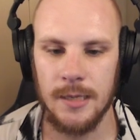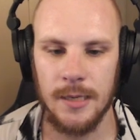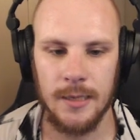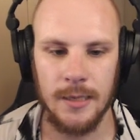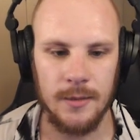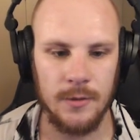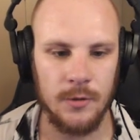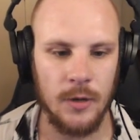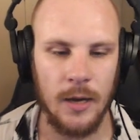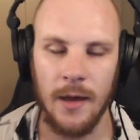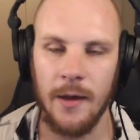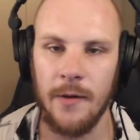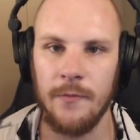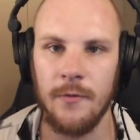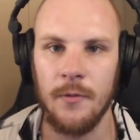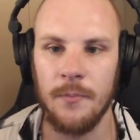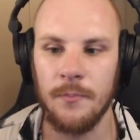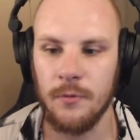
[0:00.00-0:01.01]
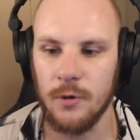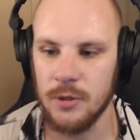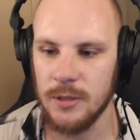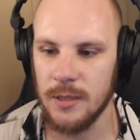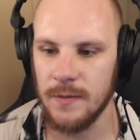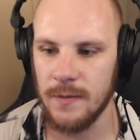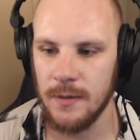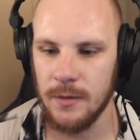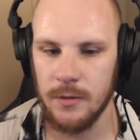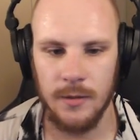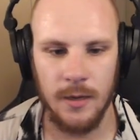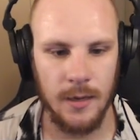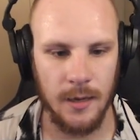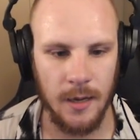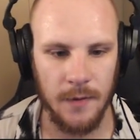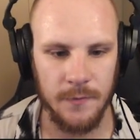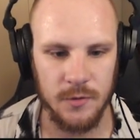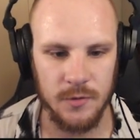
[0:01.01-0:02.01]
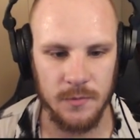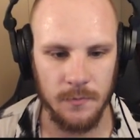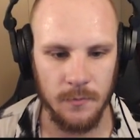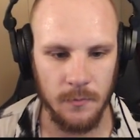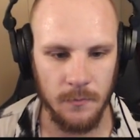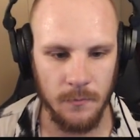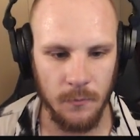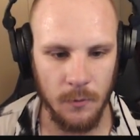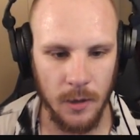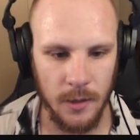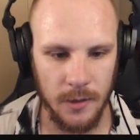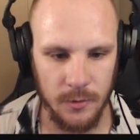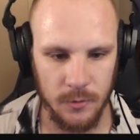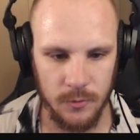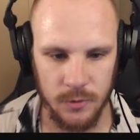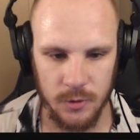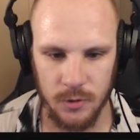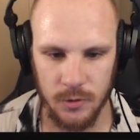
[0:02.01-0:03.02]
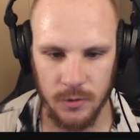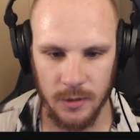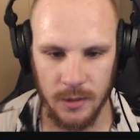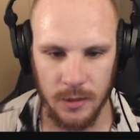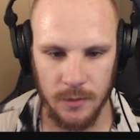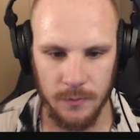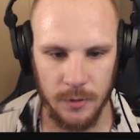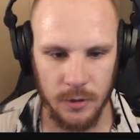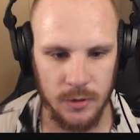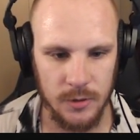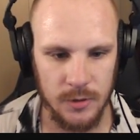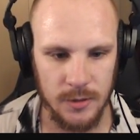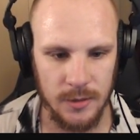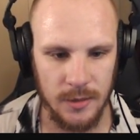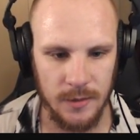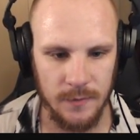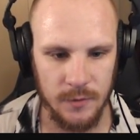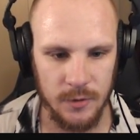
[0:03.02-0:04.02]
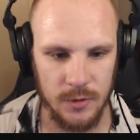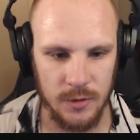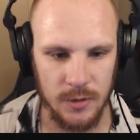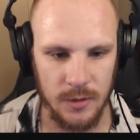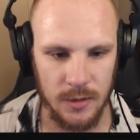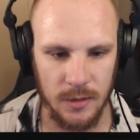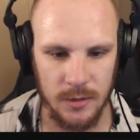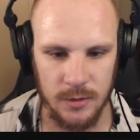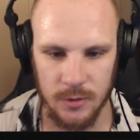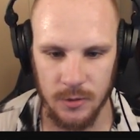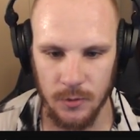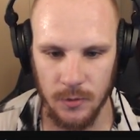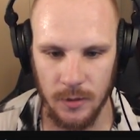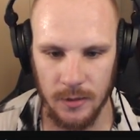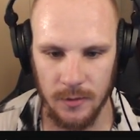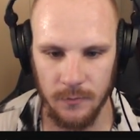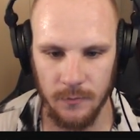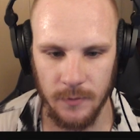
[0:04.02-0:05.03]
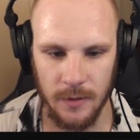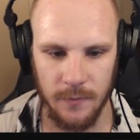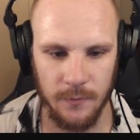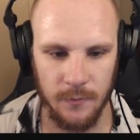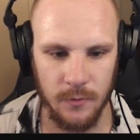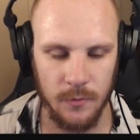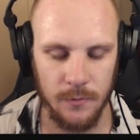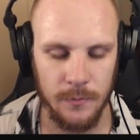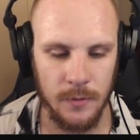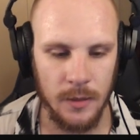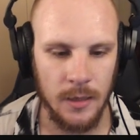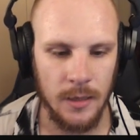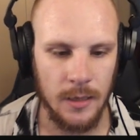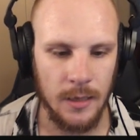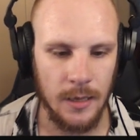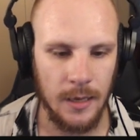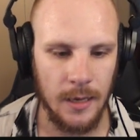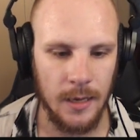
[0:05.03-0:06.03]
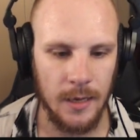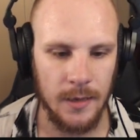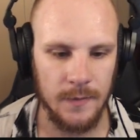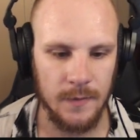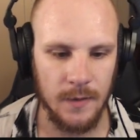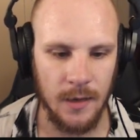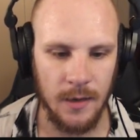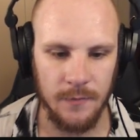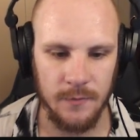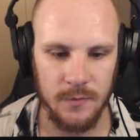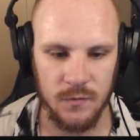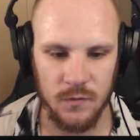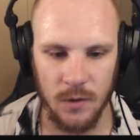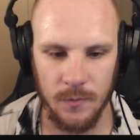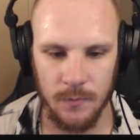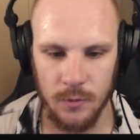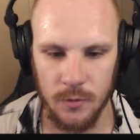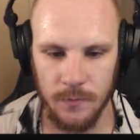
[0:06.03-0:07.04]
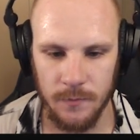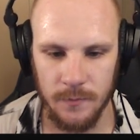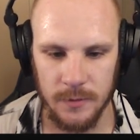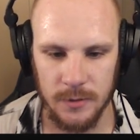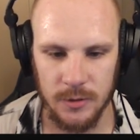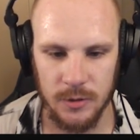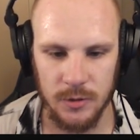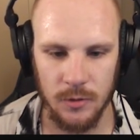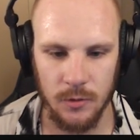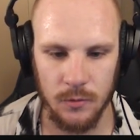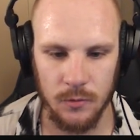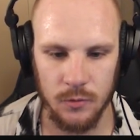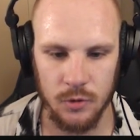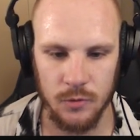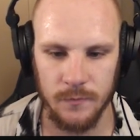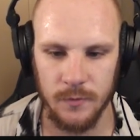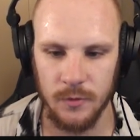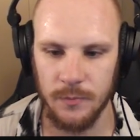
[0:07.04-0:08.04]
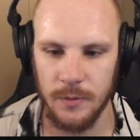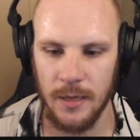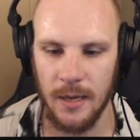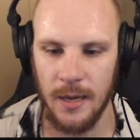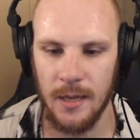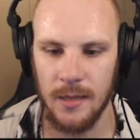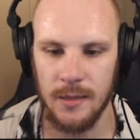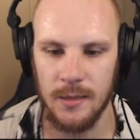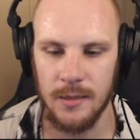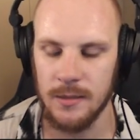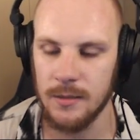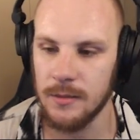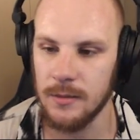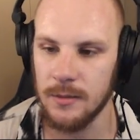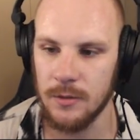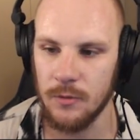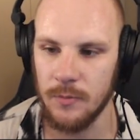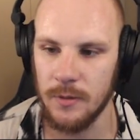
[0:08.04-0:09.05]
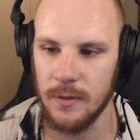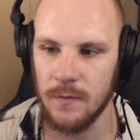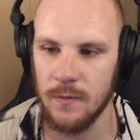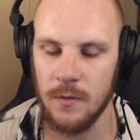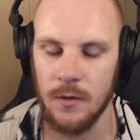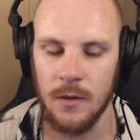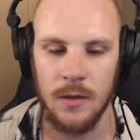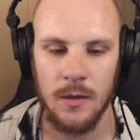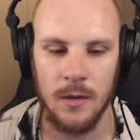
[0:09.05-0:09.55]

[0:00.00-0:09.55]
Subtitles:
say that you have a project here. I have some white noise on here because it gives us a nice look at the waveform. And I have a drum loop, which also will be handy in a little bit.